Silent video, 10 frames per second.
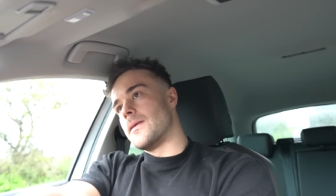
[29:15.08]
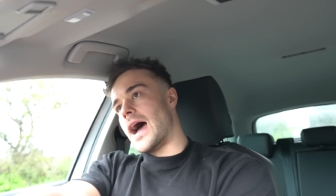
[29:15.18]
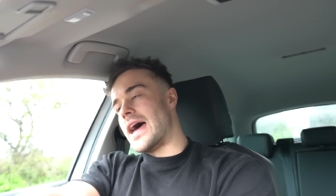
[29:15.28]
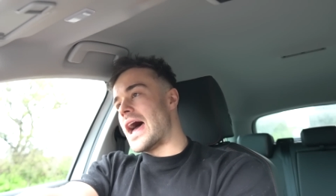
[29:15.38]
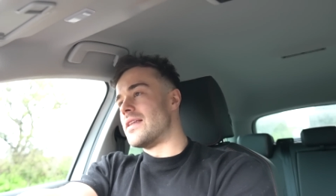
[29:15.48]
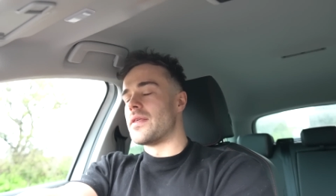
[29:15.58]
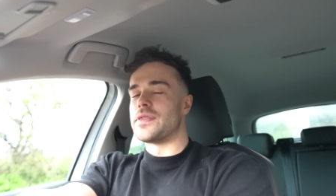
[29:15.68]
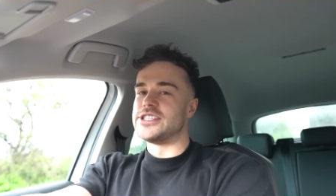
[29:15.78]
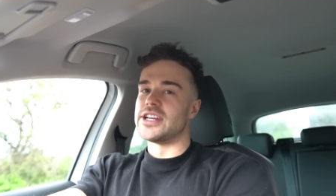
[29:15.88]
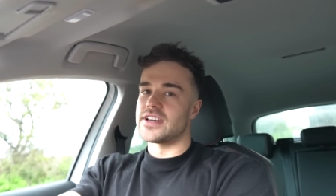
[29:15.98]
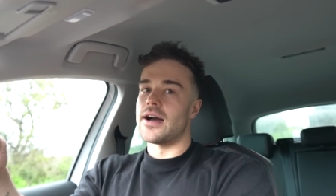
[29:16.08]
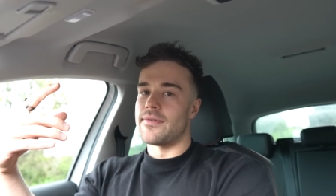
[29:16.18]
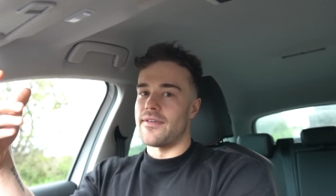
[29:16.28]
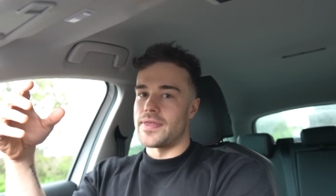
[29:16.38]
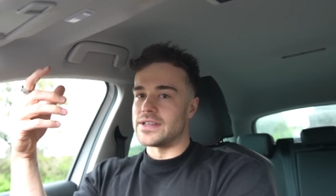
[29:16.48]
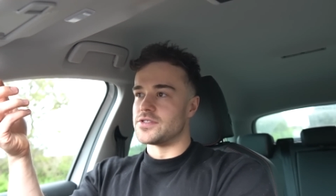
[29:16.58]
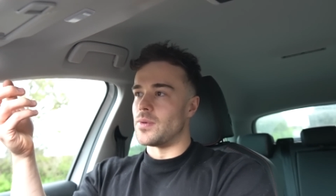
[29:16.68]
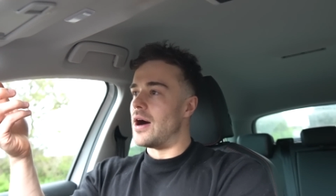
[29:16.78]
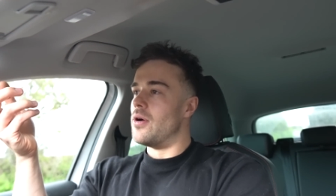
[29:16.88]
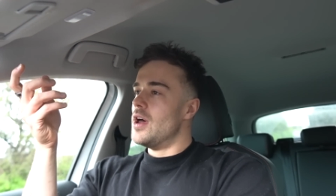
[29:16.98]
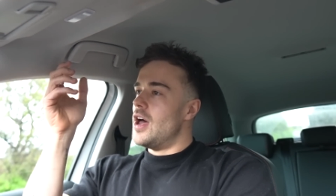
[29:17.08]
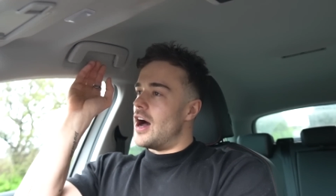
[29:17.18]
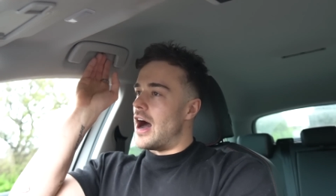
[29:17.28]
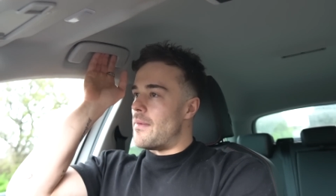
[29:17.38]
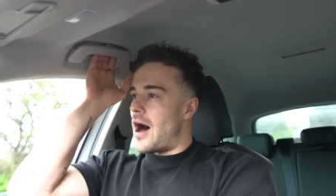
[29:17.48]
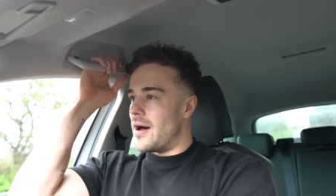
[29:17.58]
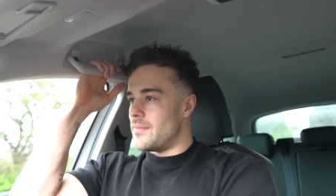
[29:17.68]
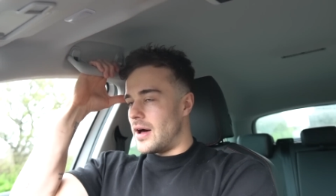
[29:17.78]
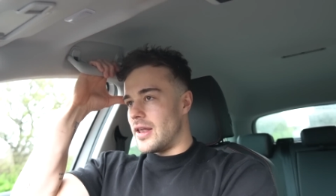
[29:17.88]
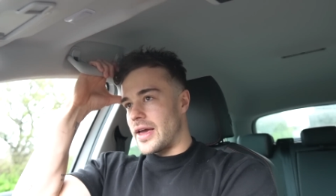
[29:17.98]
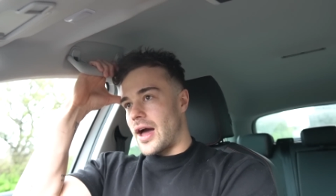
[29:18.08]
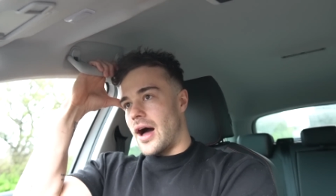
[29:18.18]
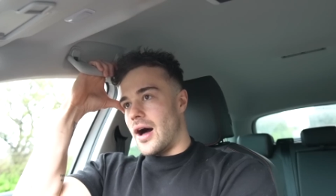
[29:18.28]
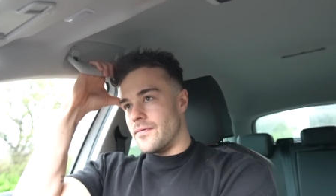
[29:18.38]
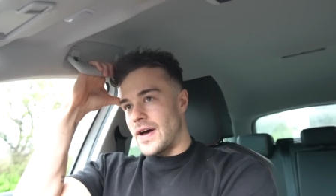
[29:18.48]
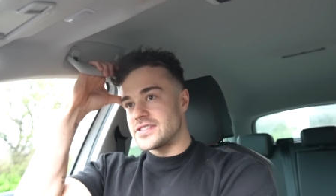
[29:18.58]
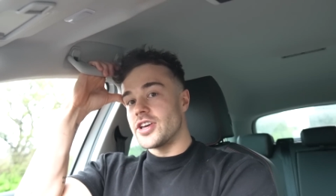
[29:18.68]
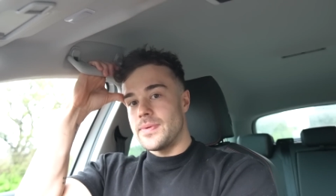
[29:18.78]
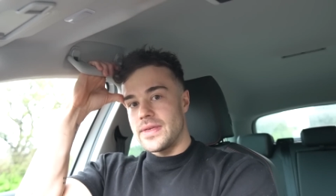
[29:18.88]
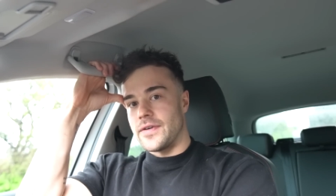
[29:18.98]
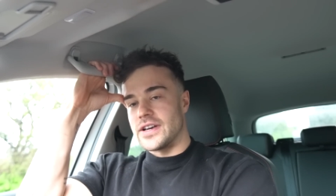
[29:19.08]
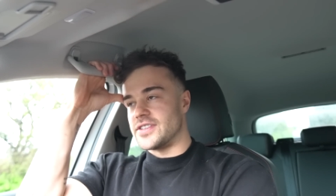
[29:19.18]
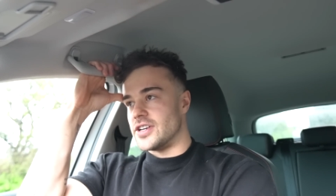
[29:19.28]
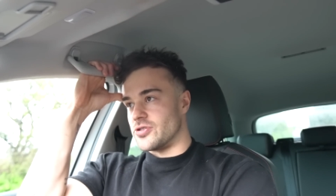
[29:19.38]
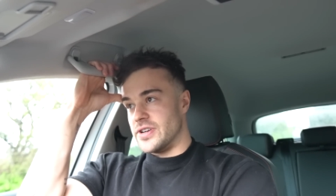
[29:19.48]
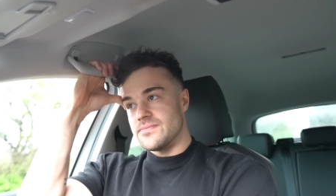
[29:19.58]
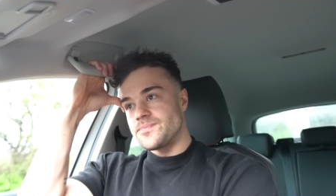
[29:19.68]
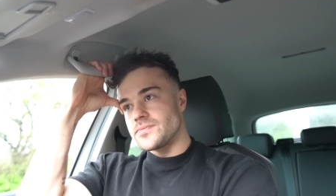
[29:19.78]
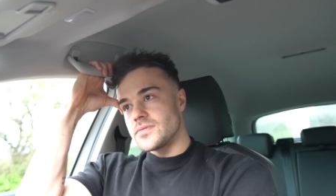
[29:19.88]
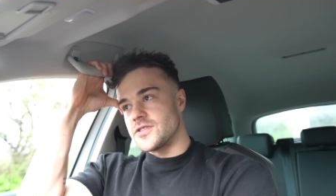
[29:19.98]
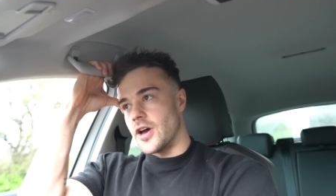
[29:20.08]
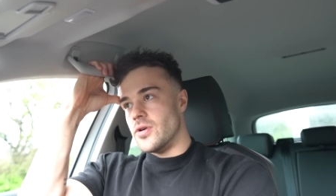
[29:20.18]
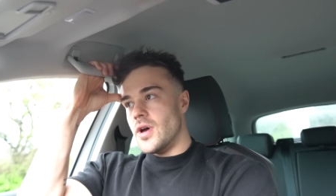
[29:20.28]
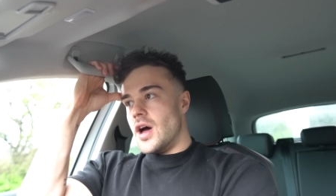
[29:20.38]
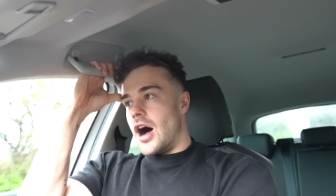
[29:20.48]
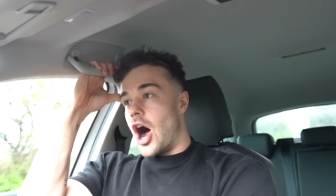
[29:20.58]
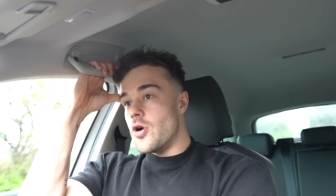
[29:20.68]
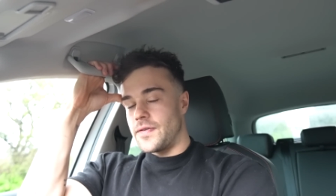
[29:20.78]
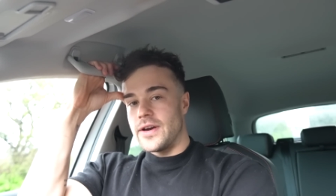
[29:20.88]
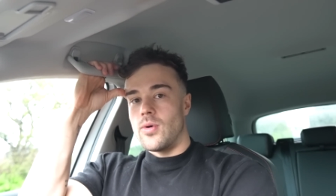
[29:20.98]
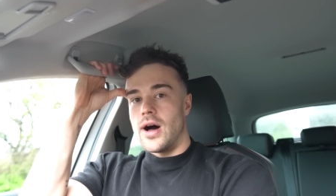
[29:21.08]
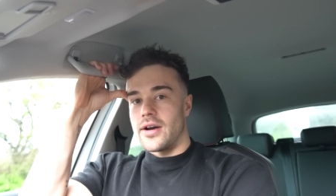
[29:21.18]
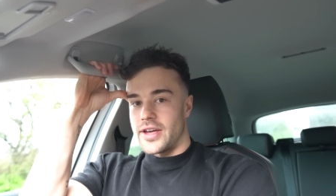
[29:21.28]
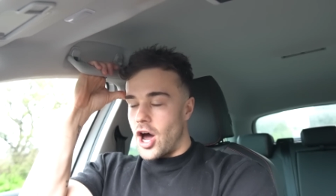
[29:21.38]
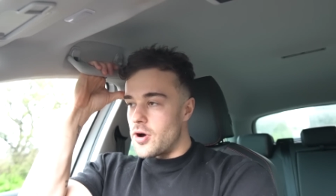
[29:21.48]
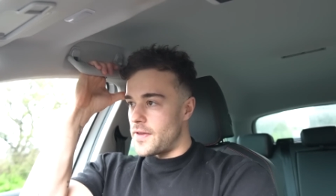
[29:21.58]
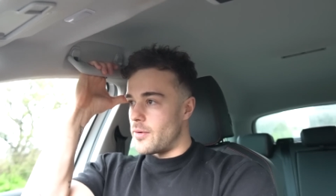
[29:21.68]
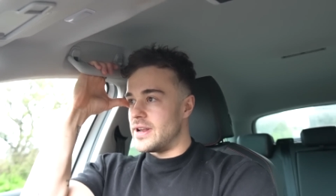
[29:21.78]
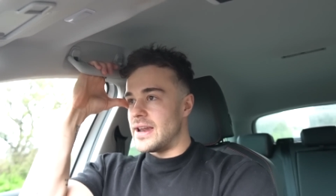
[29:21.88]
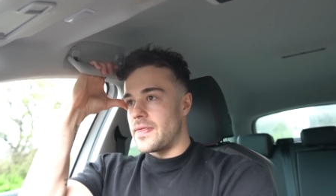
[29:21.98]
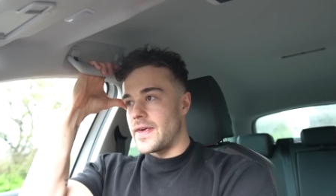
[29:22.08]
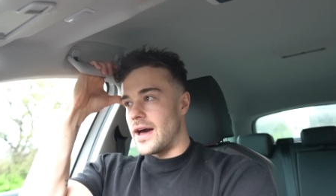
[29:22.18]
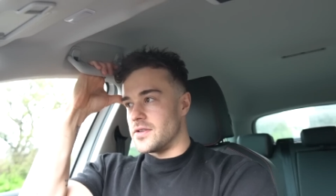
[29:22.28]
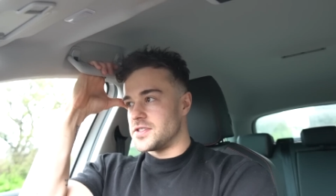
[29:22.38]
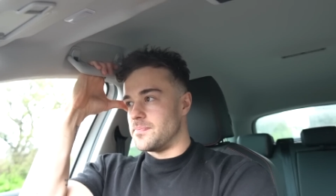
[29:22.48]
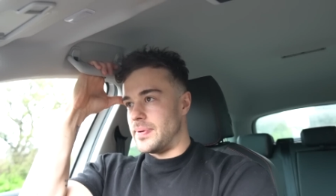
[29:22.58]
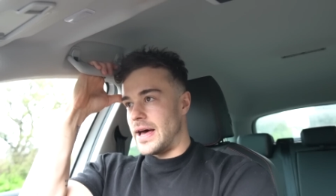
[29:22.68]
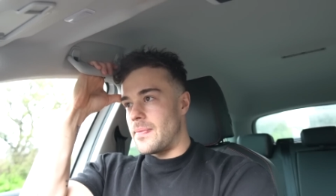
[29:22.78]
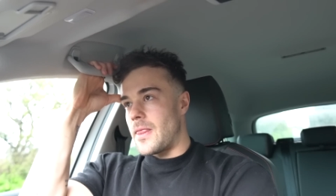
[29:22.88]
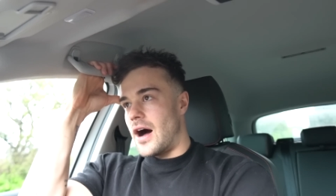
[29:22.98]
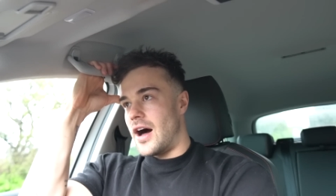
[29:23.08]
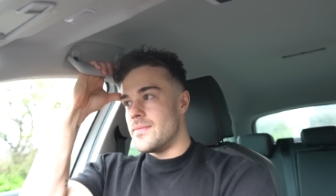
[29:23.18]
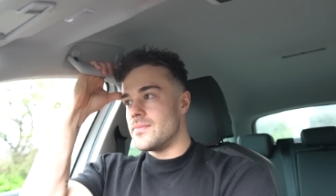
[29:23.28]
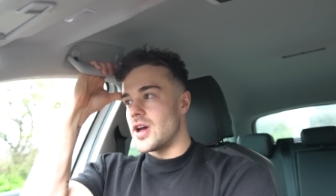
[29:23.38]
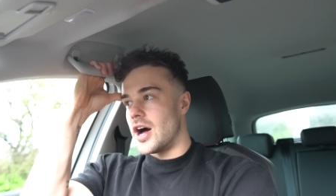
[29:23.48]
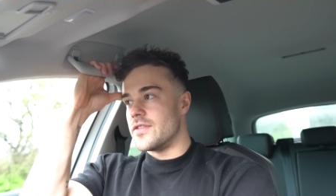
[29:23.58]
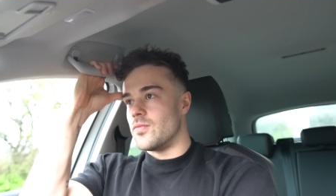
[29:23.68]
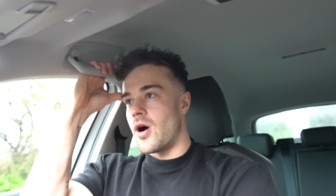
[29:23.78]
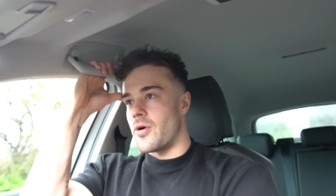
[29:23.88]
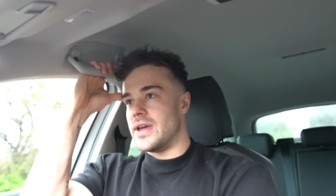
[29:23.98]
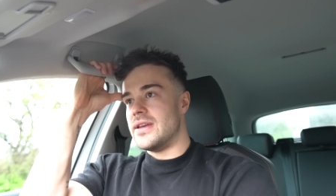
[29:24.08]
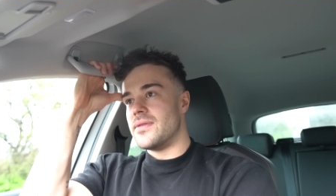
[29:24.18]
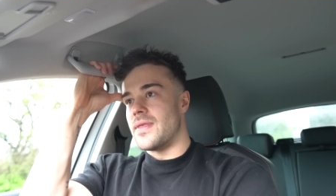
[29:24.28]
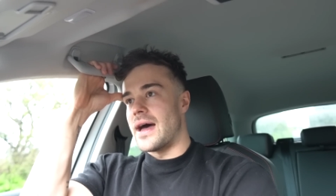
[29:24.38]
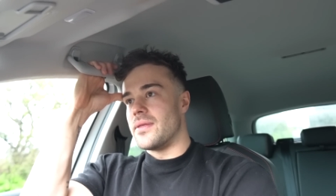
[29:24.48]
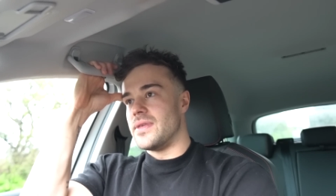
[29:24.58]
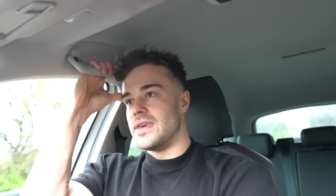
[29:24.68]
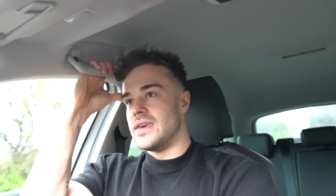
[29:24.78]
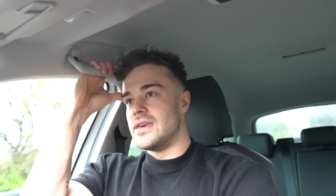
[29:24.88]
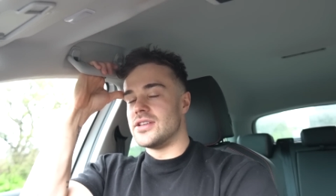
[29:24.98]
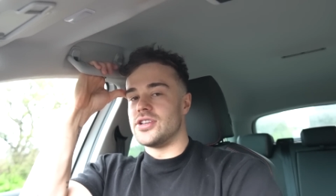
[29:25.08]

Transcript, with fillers: and, that she does a couple of other things as well. Um, I'm like that's going to be the first surgery. So hopefully it'll work and hopefully I won't need anything else. But I'm kind of worried that the